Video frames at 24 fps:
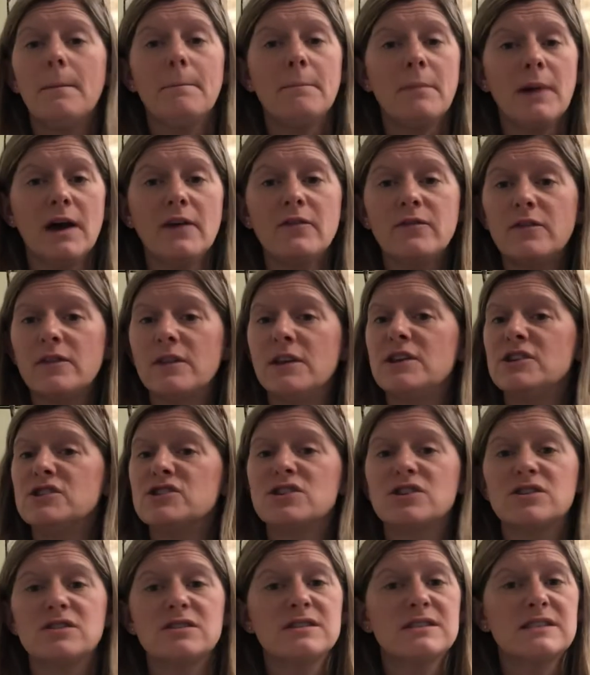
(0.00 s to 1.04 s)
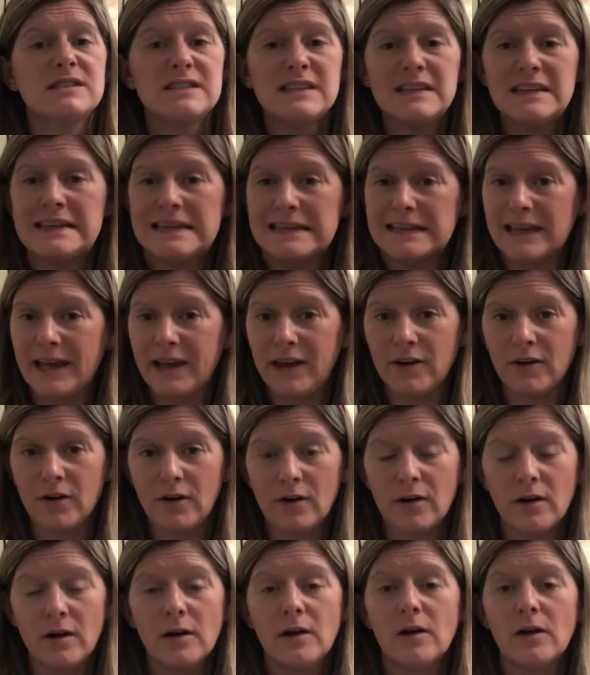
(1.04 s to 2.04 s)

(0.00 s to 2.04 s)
Bye Felicia, see you later.